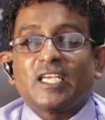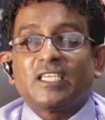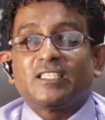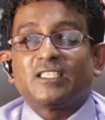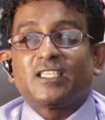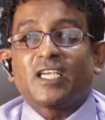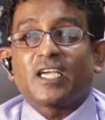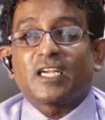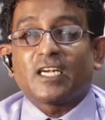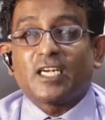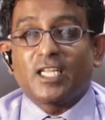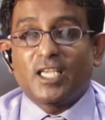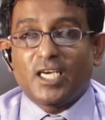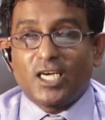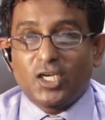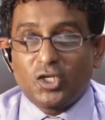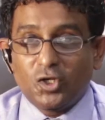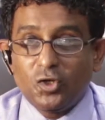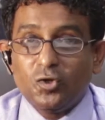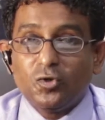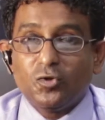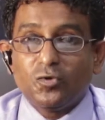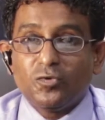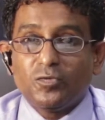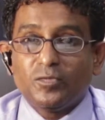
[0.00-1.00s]
exactly I
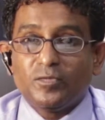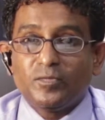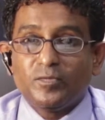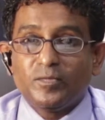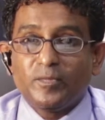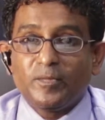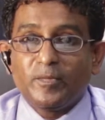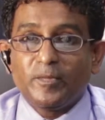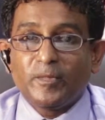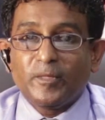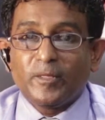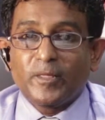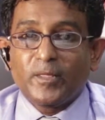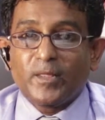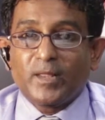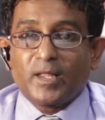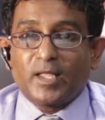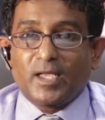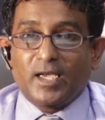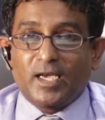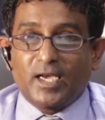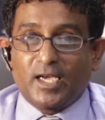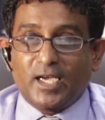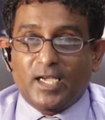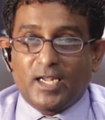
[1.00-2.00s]
do.
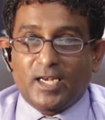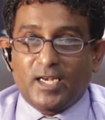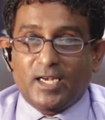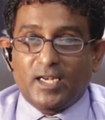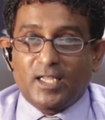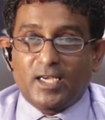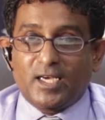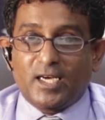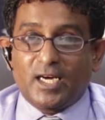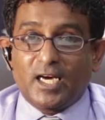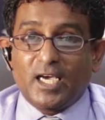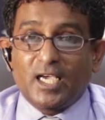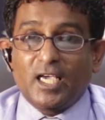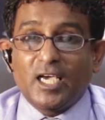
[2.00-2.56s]
And I